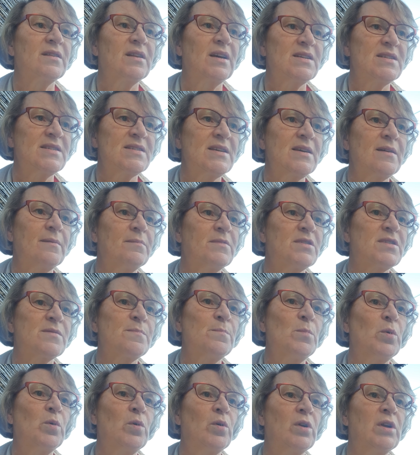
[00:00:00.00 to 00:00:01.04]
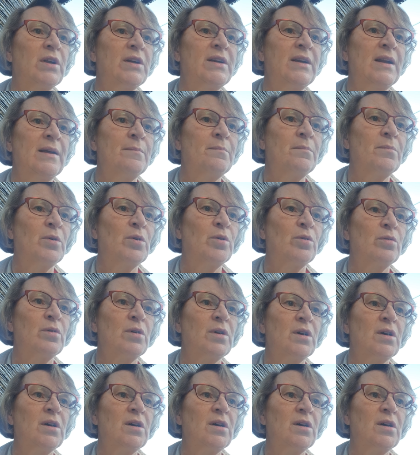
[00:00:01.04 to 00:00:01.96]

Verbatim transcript: They seemed small and nimble.